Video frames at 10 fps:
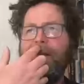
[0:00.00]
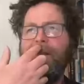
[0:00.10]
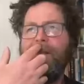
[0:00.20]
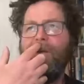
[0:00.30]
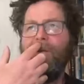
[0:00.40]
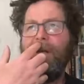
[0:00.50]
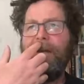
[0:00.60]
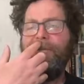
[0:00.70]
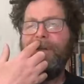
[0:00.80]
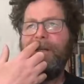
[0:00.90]
so
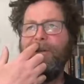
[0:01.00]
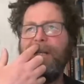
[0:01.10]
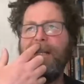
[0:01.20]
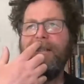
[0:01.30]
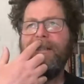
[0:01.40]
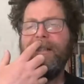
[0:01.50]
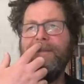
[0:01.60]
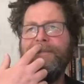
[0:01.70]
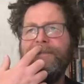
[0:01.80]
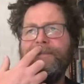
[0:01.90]
if we look at
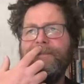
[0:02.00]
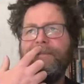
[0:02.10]
um,